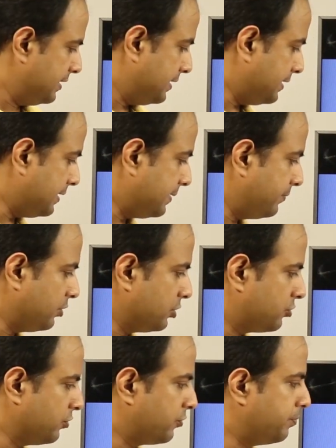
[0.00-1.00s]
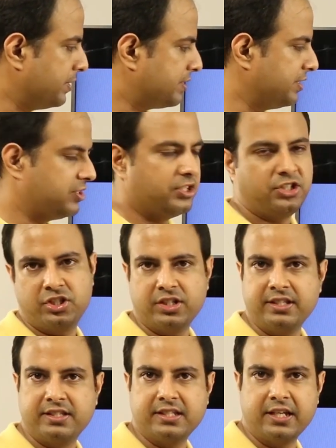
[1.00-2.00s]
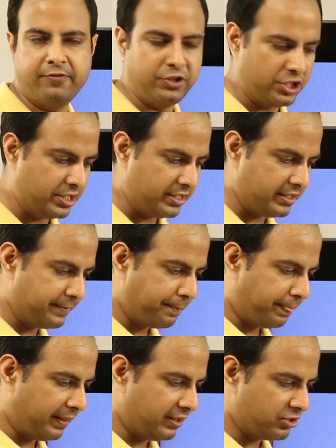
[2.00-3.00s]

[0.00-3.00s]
uh, you know swift business decisions efficiently okay?